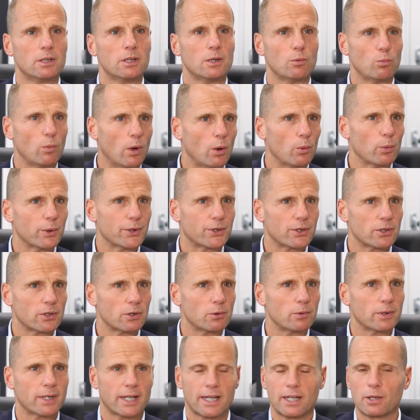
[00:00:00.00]
and what we
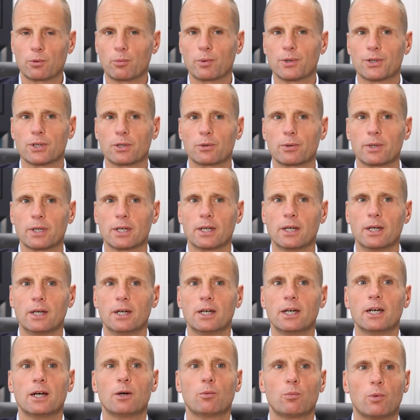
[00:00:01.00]
do and how we do it.
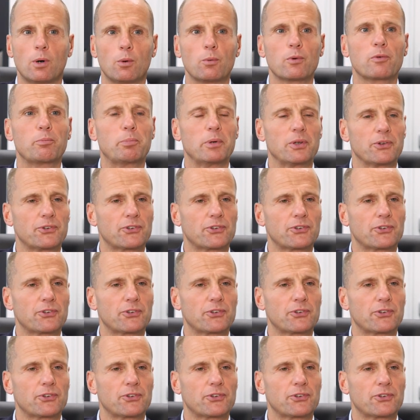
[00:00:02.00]
And what we've been